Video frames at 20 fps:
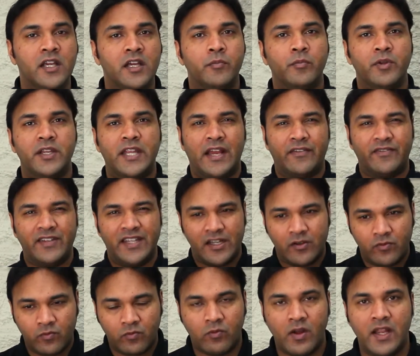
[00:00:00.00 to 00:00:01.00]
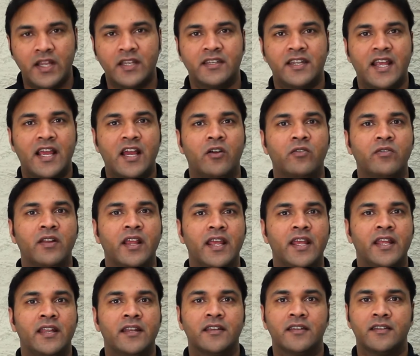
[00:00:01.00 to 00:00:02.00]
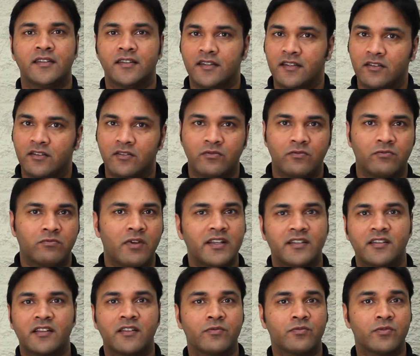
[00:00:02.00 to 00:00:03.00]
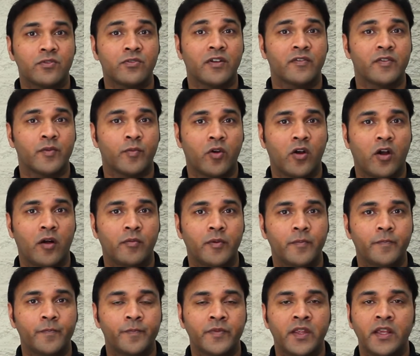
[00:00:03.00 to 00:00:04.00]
But you have to get right down and right to the root of the problem.